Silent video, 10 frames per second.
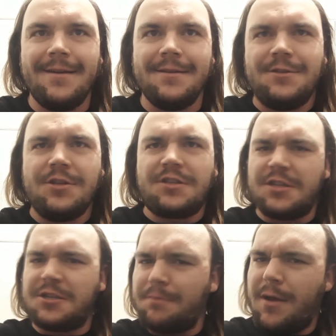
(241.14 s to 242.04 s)
Just to
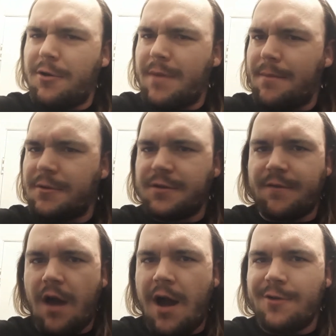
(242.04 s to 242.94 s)
smear members of
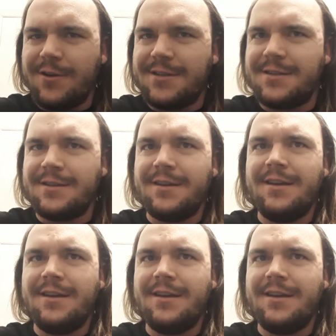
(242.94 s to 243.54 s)
Congress?